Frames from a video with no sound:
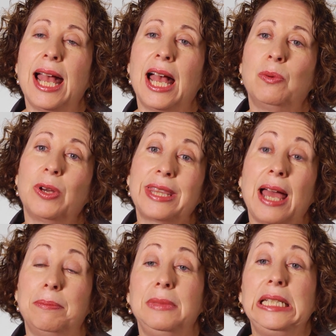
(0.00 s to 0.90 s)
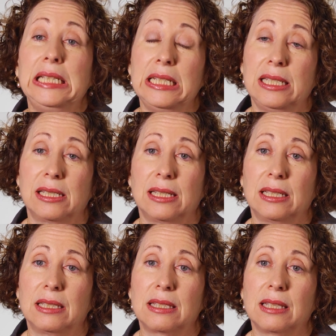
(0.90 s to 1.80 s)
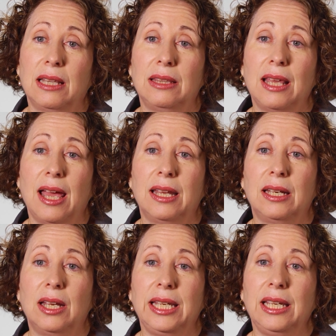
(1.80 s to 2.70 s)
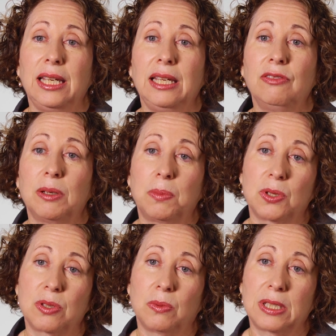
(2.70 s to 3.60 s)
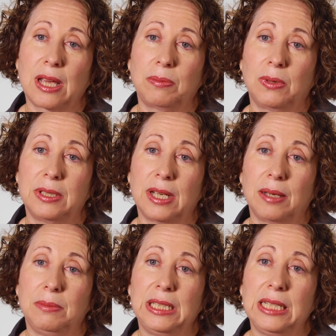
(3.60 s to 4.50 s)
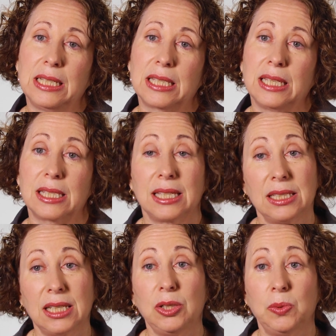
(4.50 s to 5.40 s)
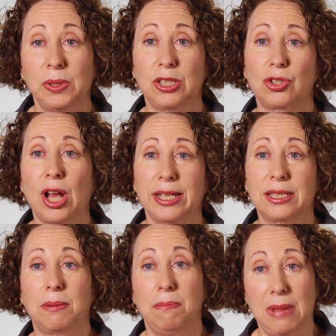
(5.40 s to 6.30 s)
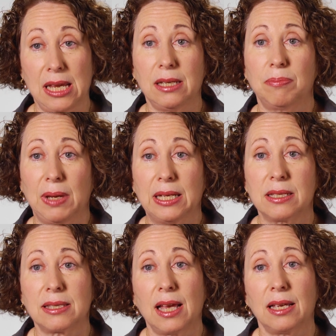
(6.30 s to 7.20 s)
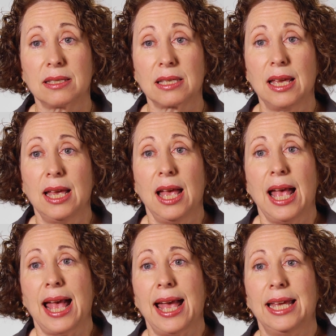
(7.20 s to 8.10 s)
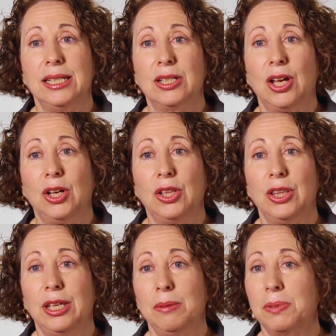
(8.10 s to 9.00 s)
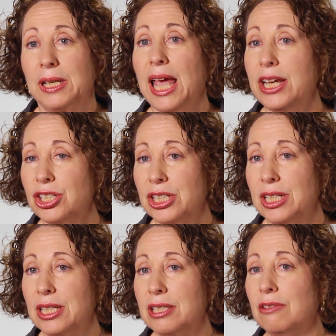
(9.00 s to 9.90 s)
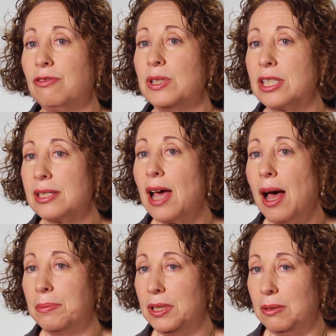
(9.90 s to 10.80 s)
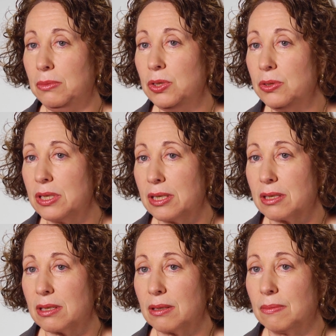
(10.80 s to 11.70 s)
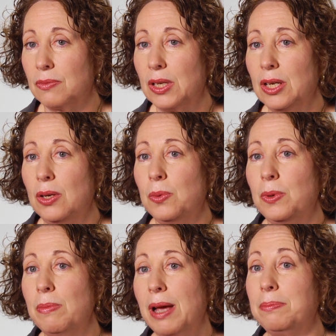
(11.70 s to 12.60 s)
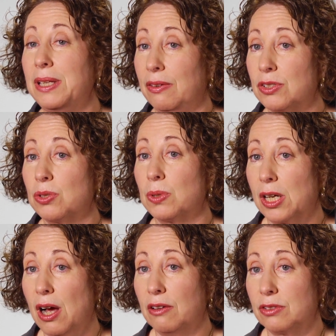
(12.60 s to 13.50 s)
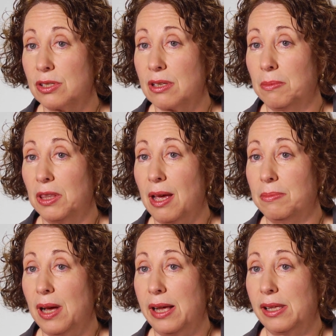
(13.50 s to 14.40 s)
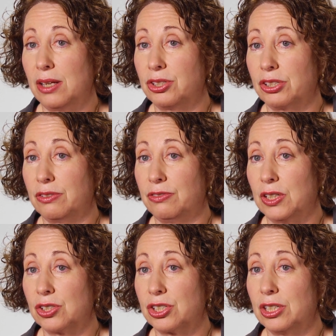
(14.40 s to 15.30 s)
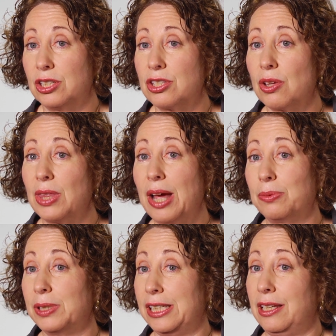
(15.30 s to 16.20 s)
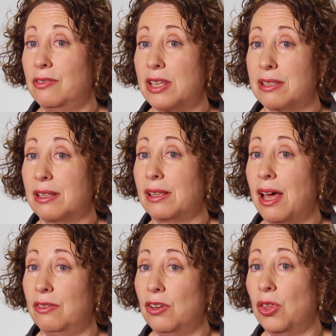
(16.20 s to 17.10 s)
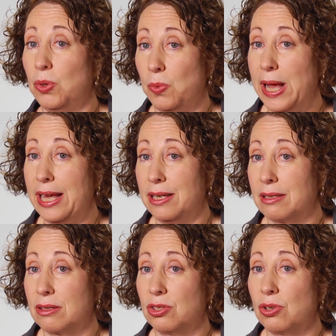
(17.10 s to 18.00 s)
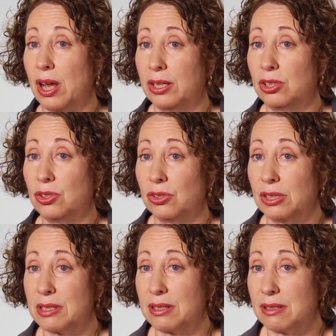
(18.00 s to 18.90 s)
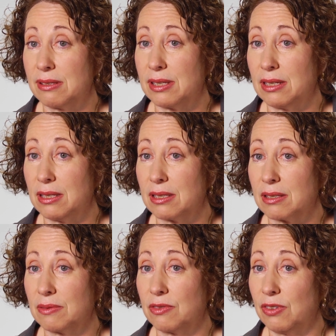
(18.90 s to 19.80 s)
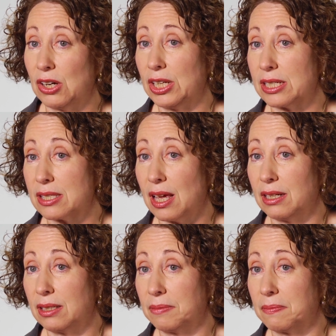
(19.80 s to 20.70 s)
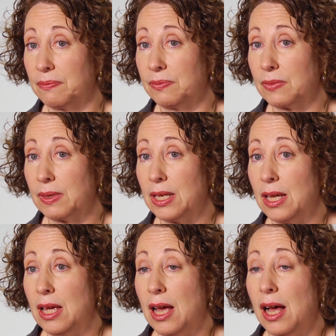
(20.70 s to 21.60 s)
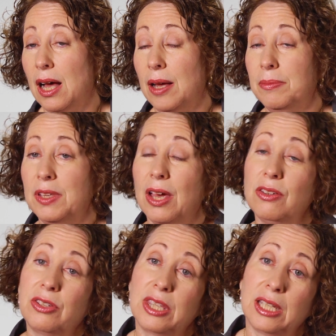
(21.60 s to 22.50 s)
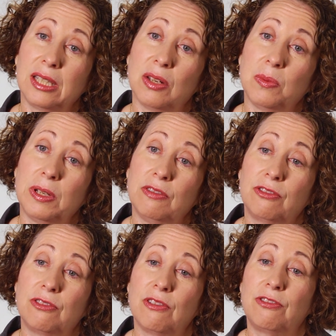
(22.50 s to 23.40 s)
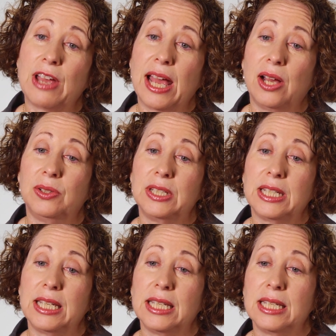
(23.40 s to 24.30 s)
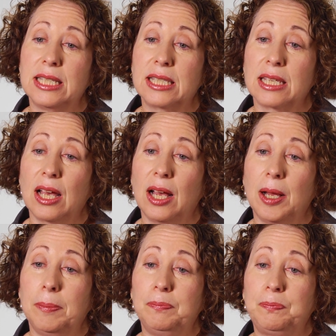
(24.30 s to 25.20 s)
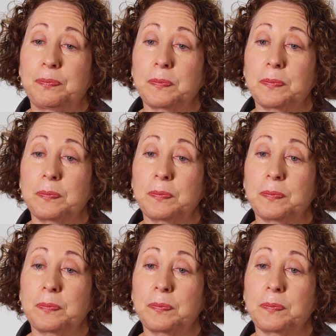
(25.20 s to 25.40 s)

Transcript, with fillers: And what that means is that even a person with type 1 diabetes is continually trying to make beta cells. And the implication is if we stop the immune system, we might be able to recover some of that biological function. And so that really gives us a lot of other ways to try to cure this disease. It's very exciting. Um, the other thing that we've found is um,